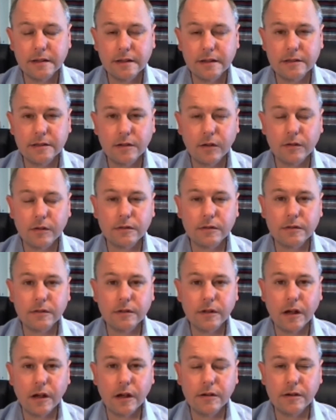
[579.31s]
is not
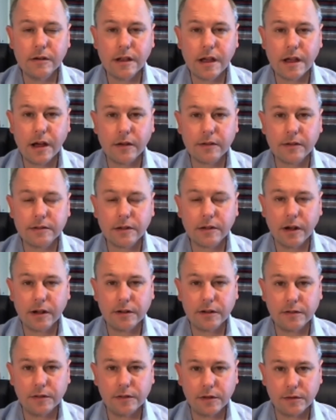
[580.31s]
only
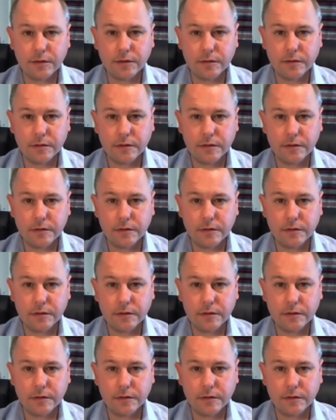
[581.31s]
outside of you,